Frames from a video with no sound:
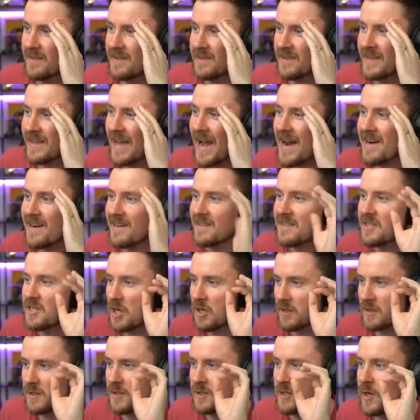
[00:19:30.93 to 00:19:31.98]
That is
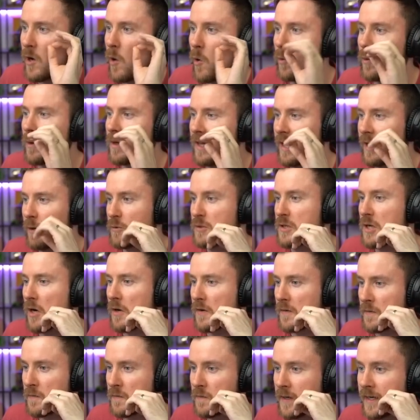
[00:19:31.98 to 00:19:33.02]
just so close
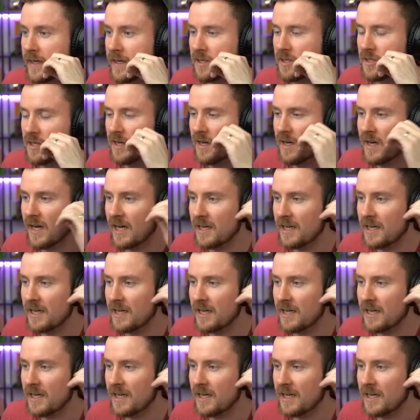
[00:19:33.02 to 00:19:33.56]
out of range.